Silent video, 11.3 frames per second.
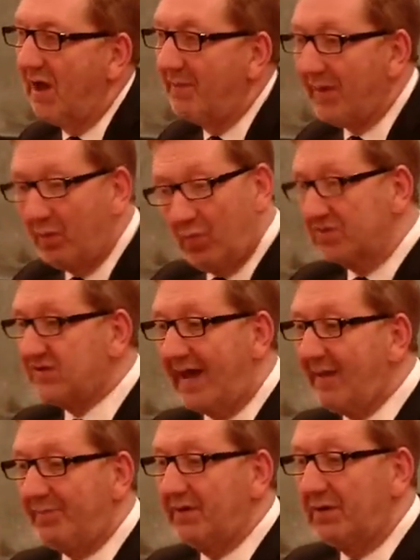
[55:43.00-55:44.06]
about what's
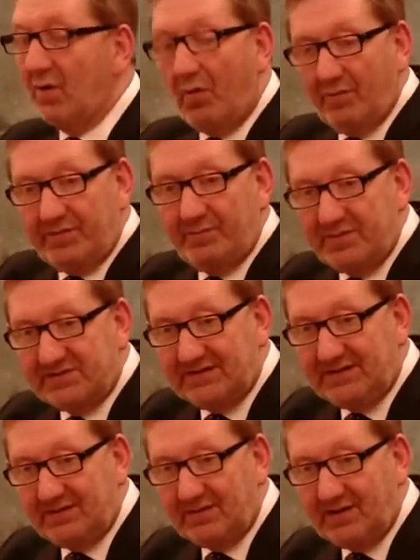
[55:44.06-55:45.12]
happening over a
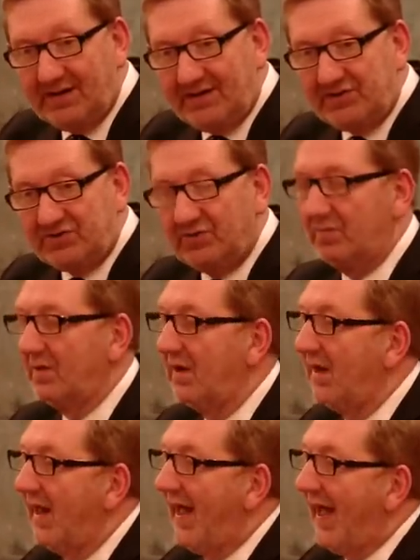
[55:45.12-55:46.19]
particular issue,
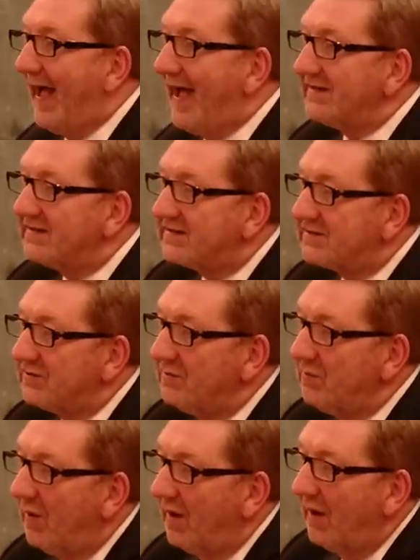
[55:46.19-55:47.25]
and
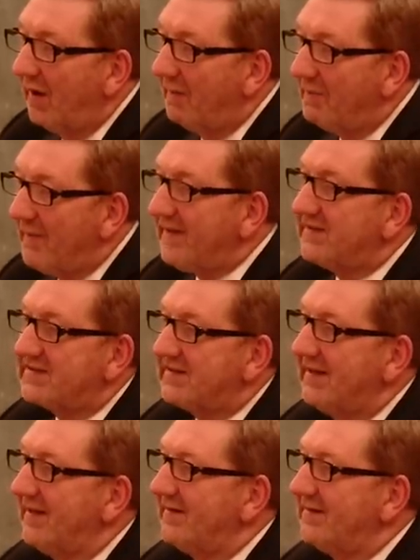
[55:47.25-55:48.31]
to make
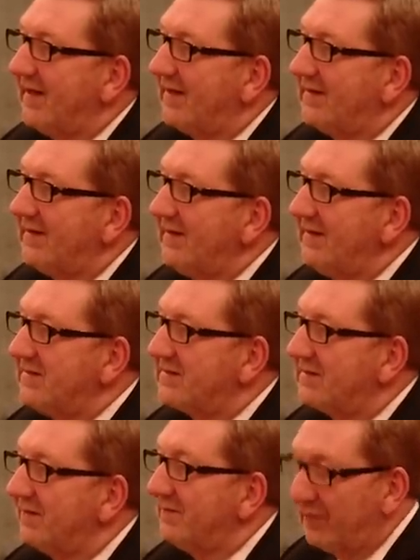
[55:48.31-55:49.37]
certain that
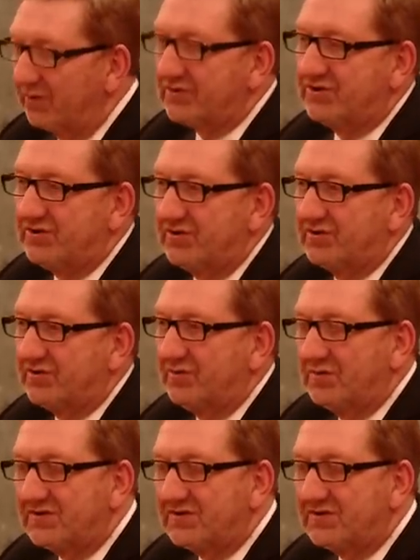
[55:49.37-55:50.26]
these vultures who are